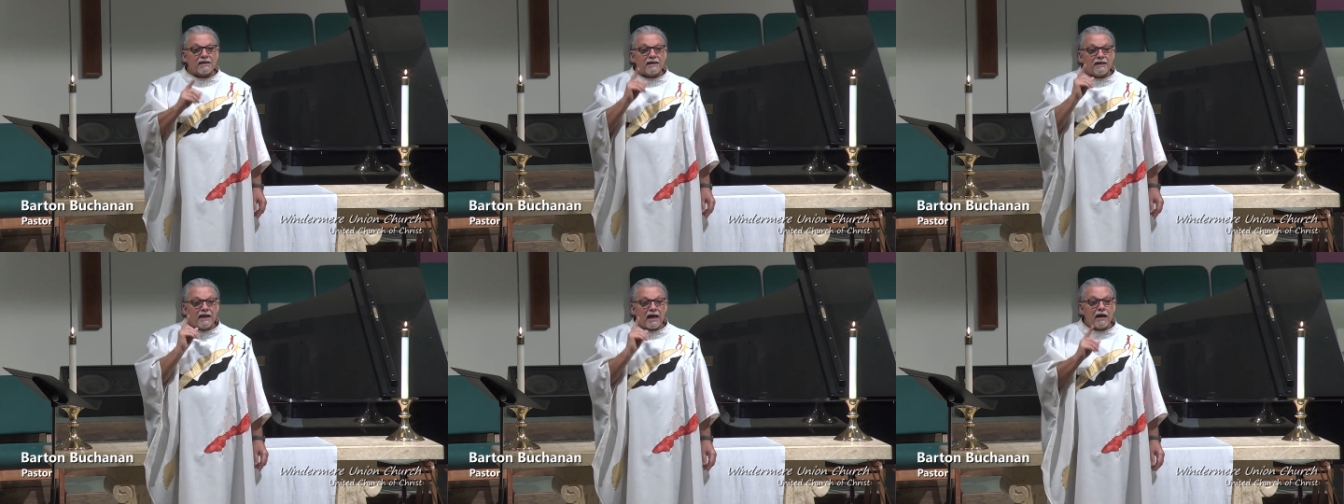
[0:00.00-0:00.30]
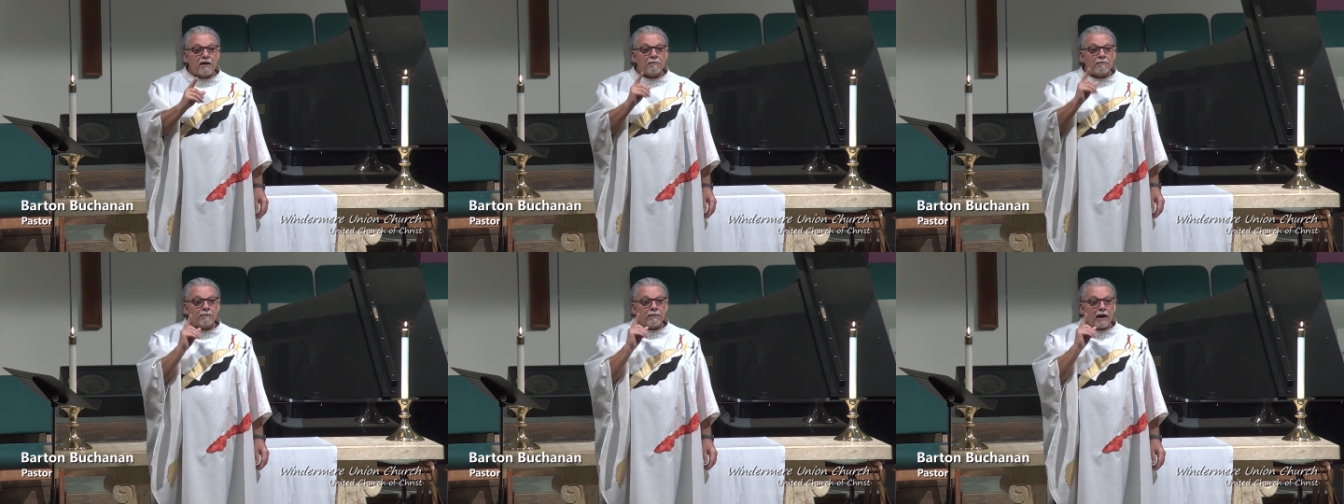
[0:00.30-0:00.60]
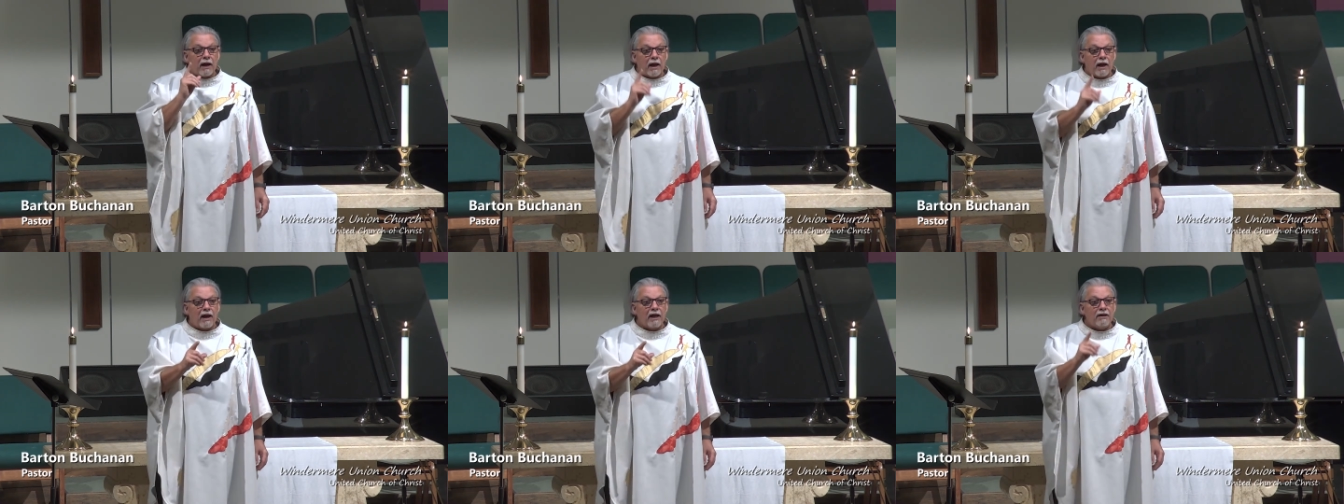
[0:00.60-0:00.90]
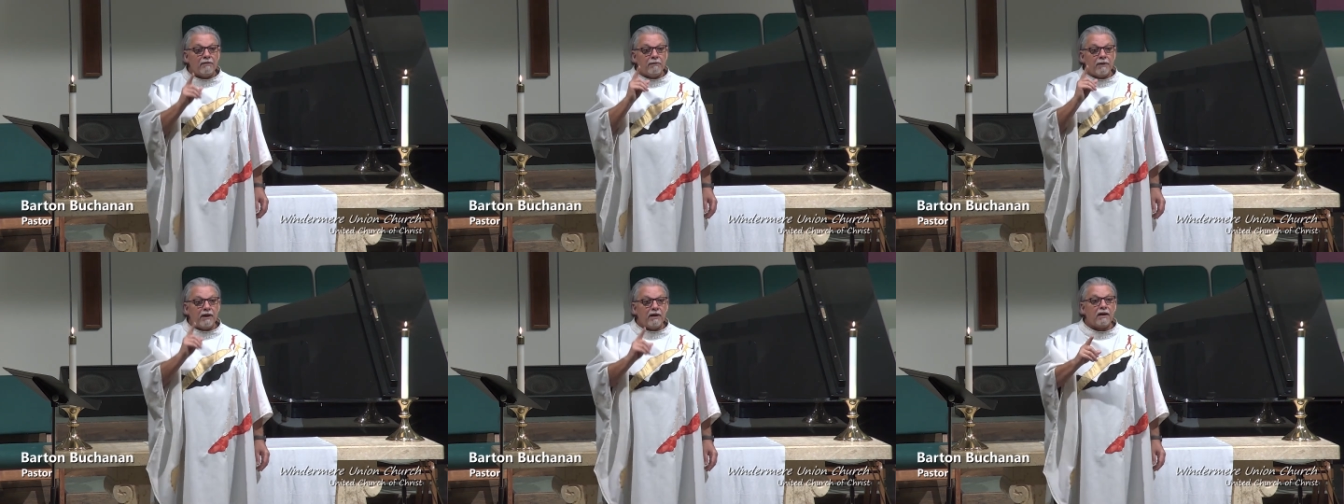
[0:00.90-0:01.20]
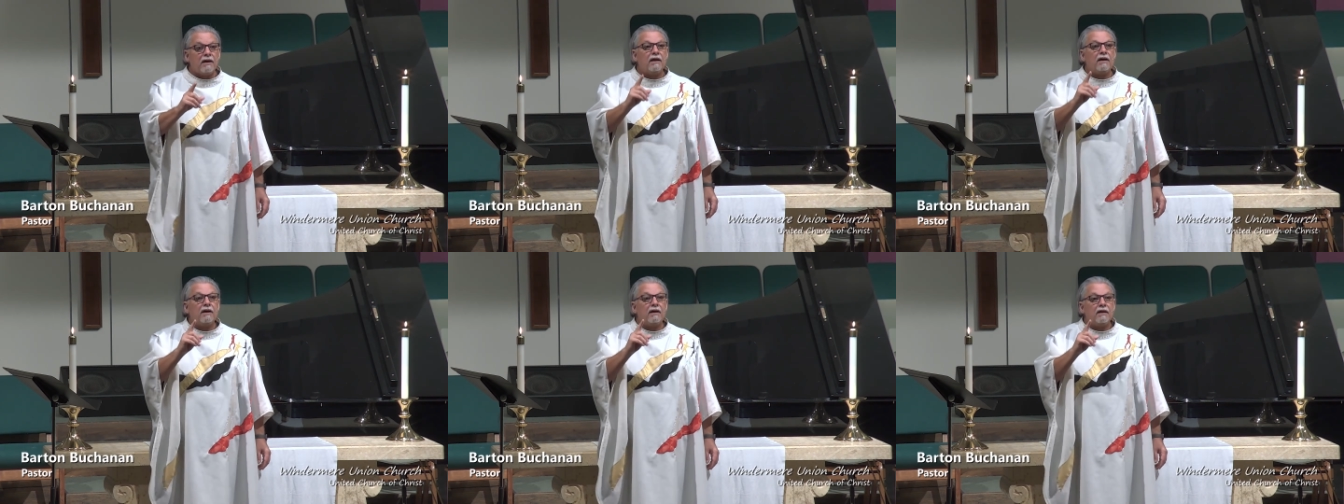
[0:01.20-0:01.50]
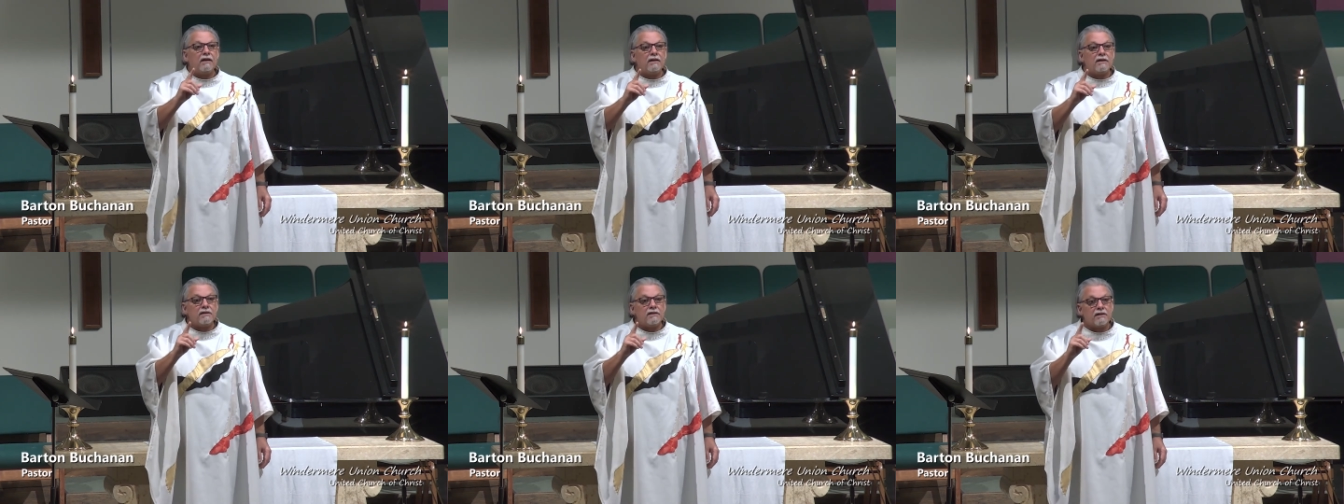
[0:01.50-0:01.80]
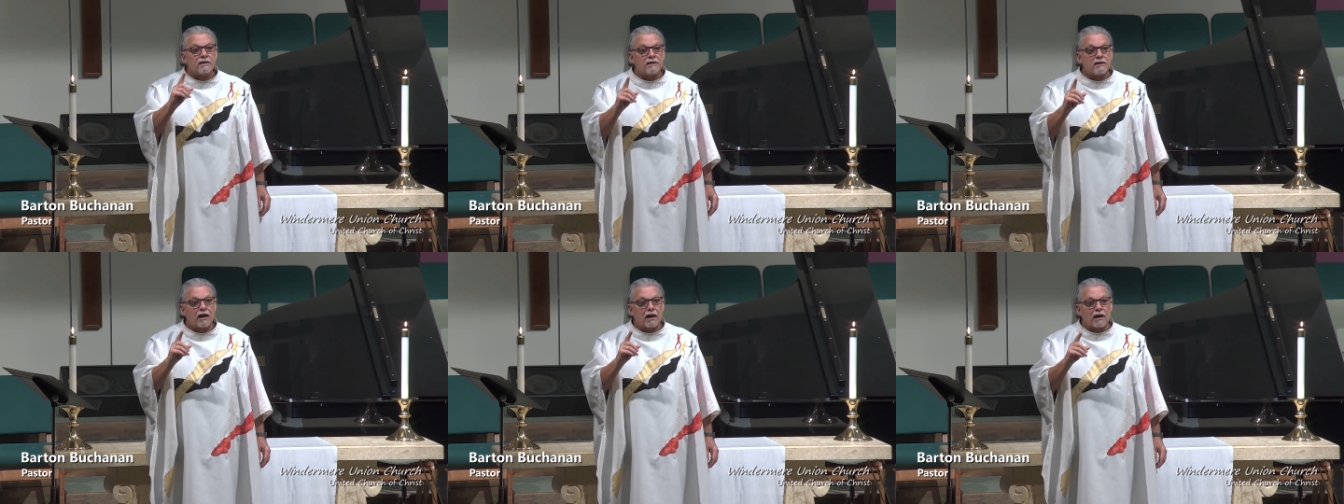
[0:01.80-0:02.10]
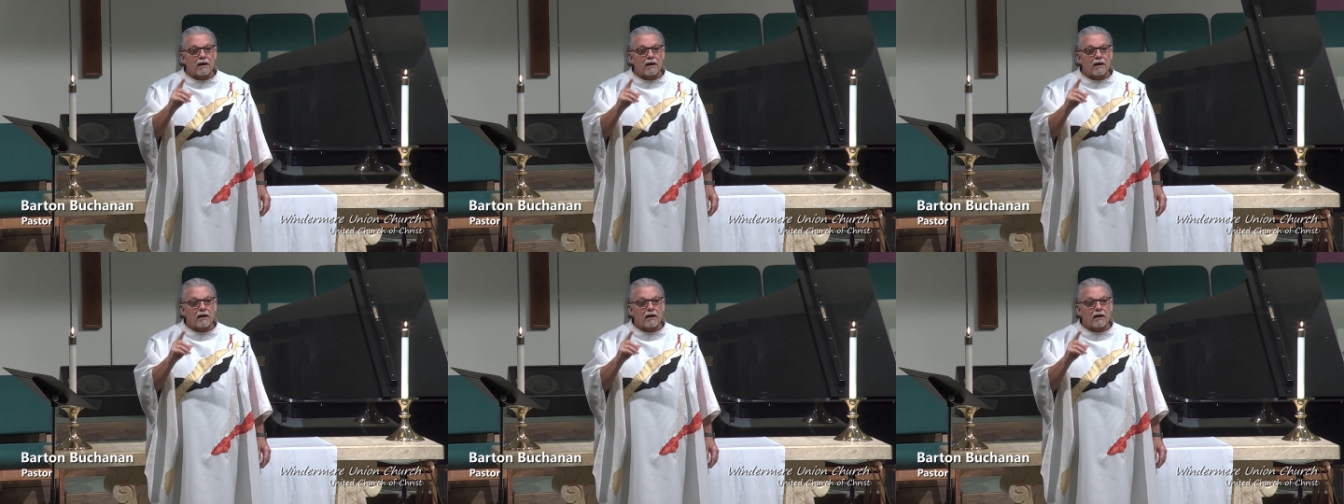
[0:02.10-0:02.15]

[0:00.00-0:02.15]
Get behind me, Satan.